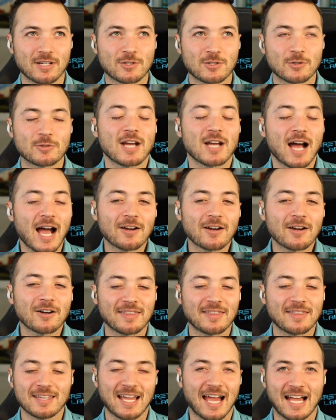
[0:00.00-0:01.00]
So Tiger, I
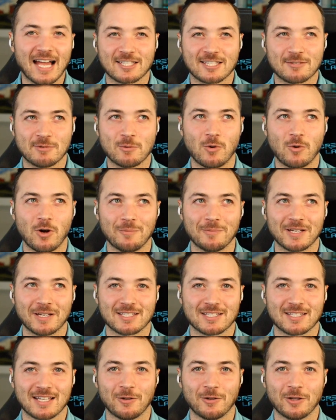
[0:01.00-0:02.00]
think, has to be one because
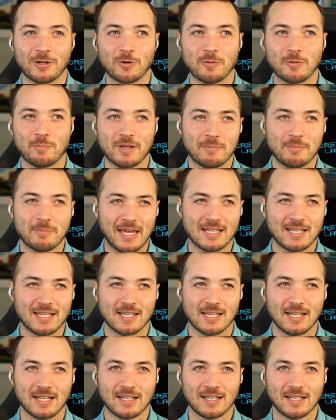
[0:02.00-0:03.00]
not only would it be
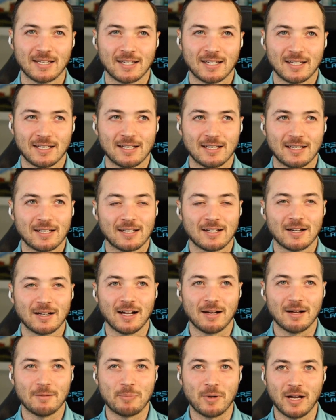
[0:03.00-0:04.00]
amazing,
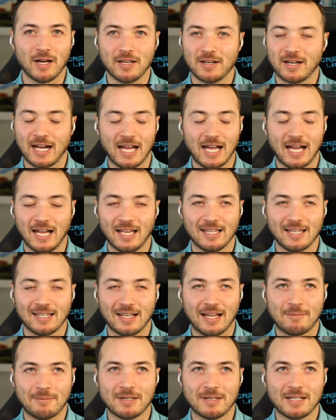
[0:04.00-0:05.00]
but I,
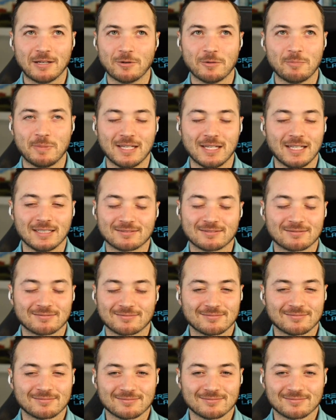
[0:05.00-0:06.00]
I mean, it would be
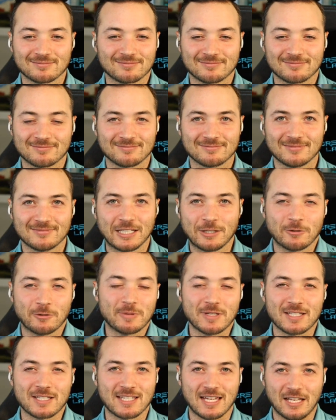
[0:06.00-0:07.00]
it would
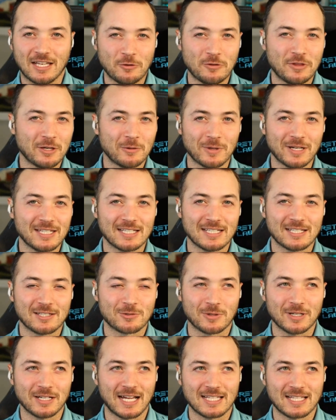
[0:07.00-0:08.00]
be insane. You think what he did in
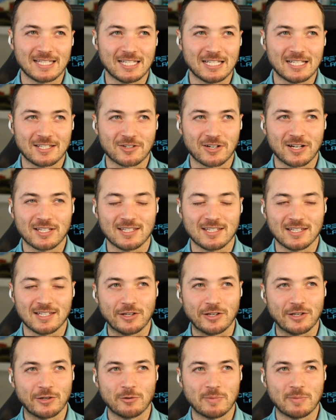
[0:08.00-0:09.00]
2019 is crazy?
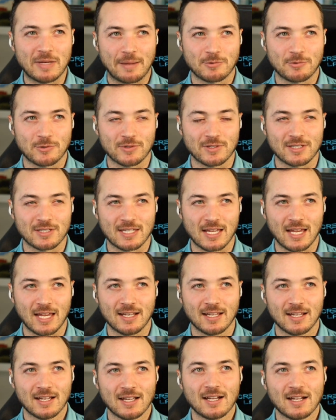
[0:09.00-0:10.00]
It would be absolutely
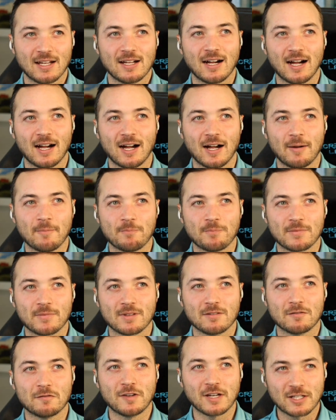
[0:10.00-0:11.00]
insane. Um,
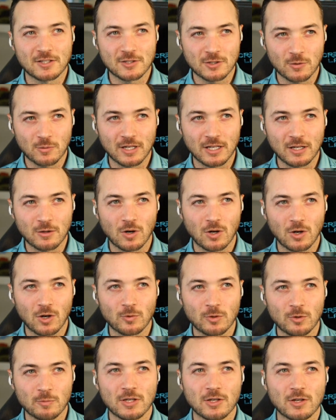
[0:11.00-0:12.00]
Viktor winning one
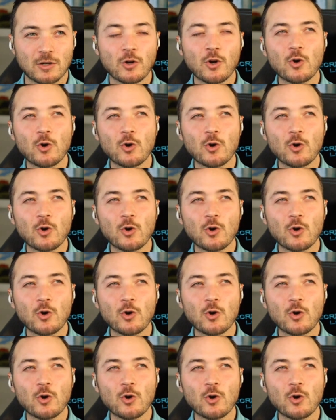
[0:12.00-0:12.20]
would be good.